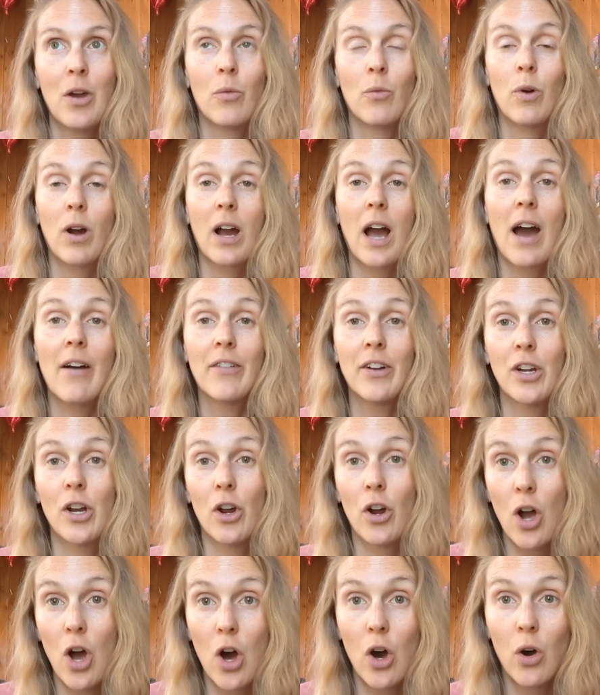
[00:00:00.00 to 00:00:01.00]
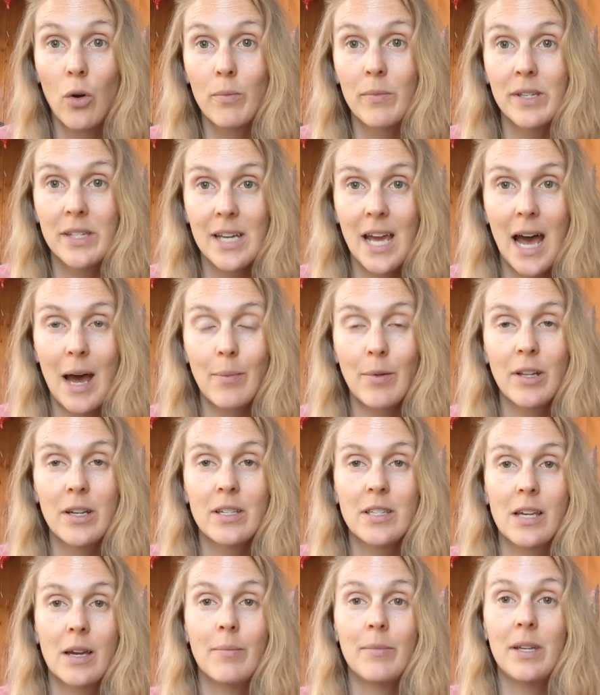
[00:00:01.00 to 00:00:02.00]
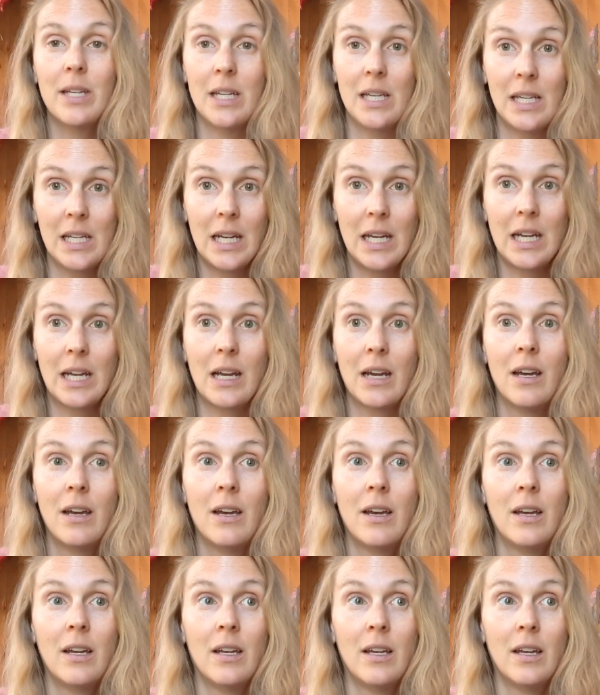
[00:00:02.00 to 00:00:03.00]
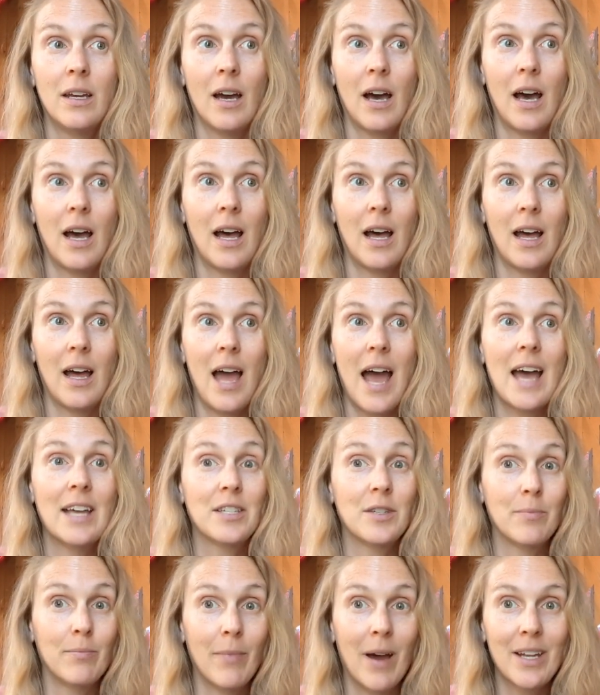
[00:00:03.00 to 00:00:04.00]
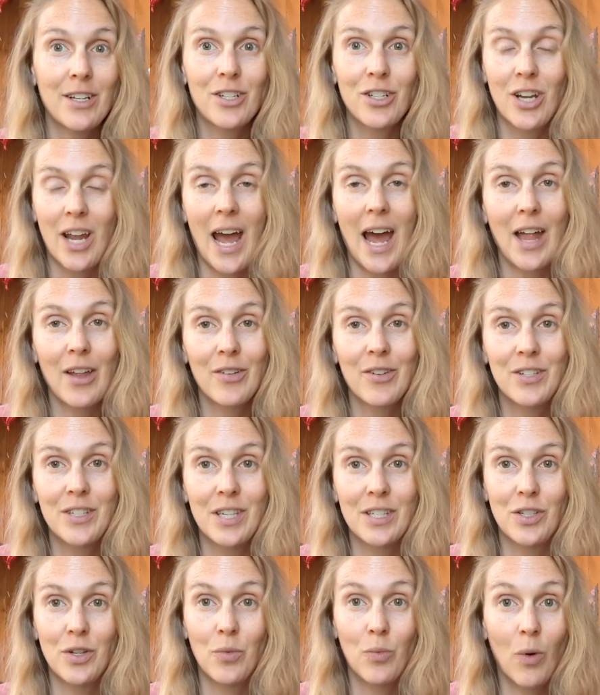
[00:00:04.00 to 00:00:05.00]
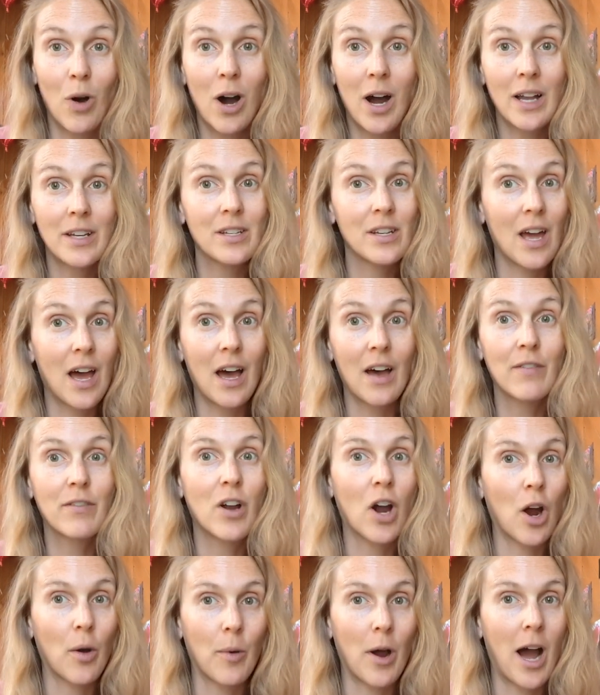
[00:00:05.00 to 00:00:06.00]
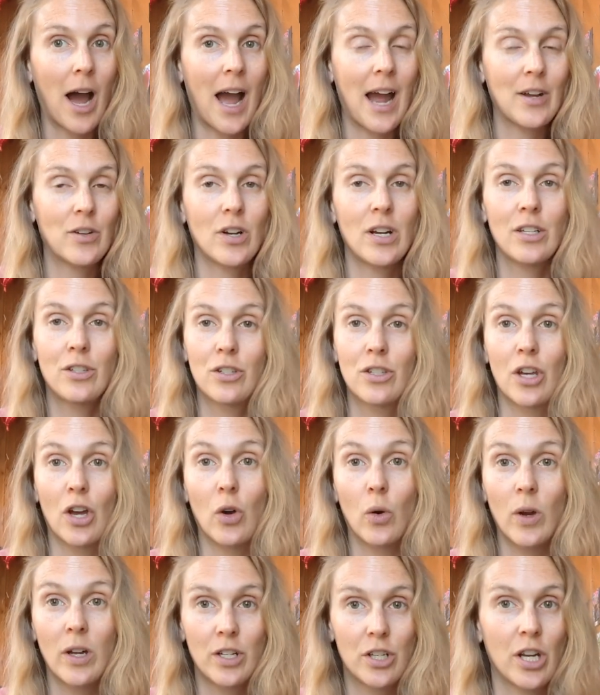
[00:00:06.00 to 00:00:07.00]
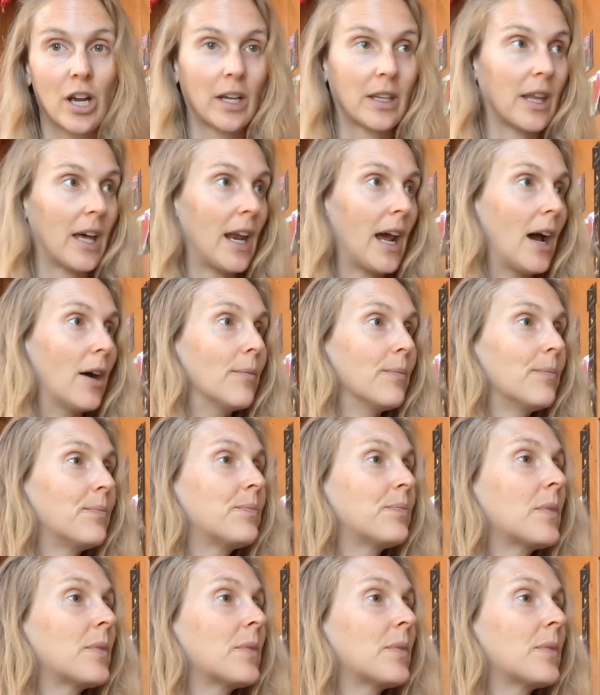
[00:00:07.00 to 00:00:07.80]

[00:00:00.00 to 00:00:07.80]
recover your own metabolism, eating as much calories as you want of carbohydrates, so check that out.